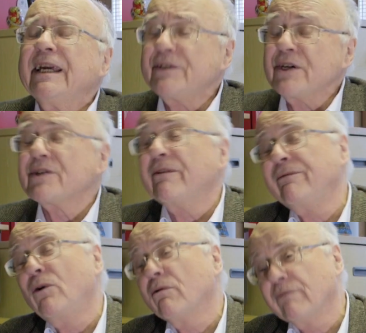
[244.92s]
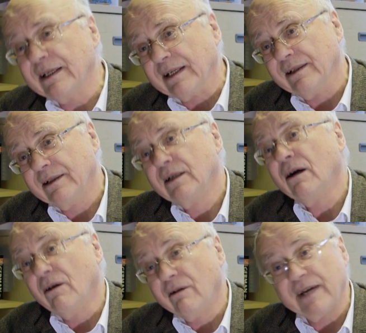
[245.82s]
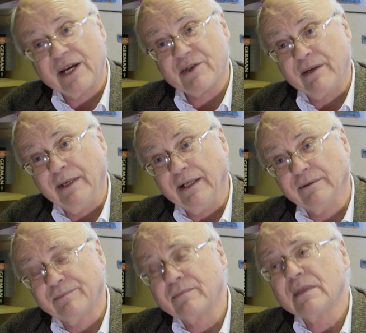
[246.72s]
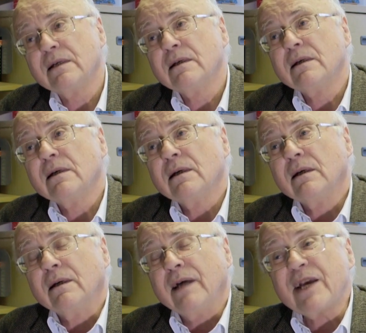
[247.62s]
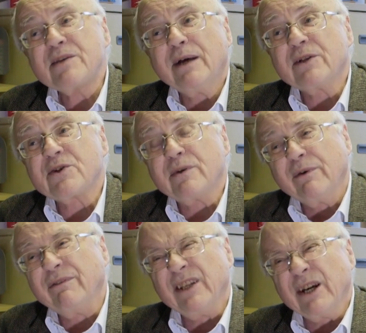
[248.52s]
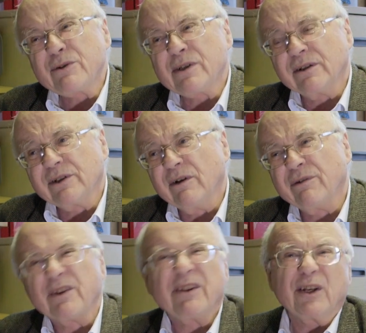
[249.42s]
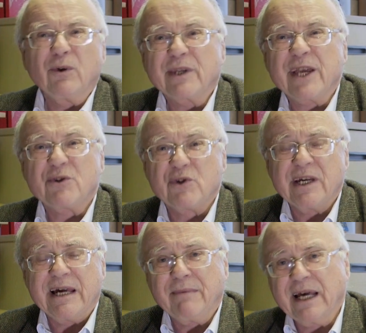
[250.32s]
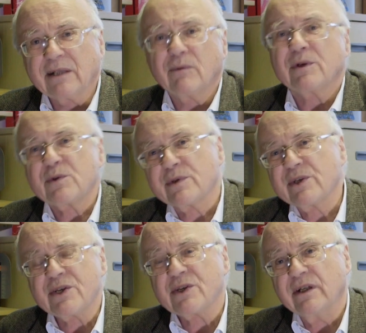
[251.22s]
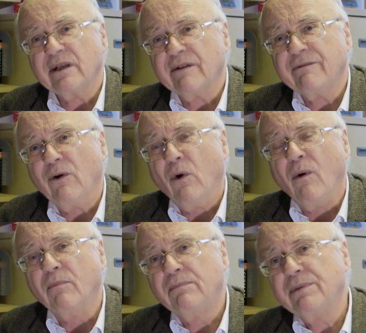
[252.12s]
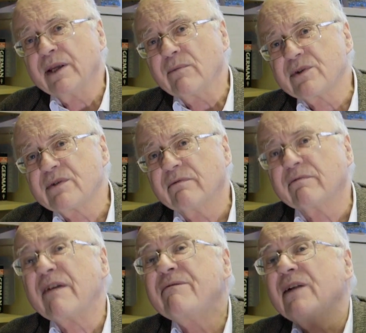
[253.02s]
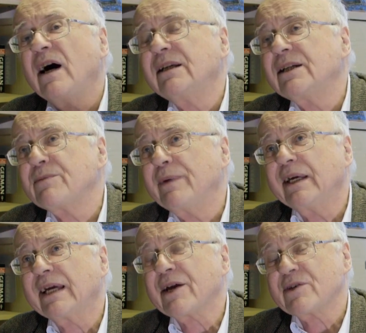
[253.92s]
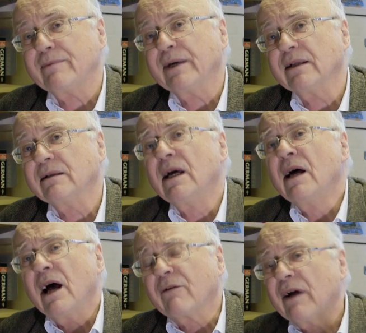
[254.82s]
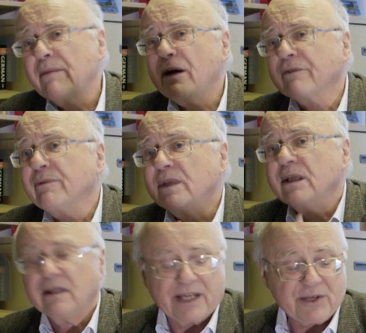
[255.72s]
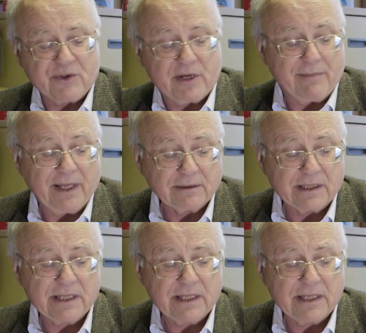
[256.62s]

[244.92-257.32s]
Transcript: It is the forerunner of XML. XML, as some of you know, started off with a thing called SGML, which was its earlier form, but it was refined into being XML. And right back from the early SGML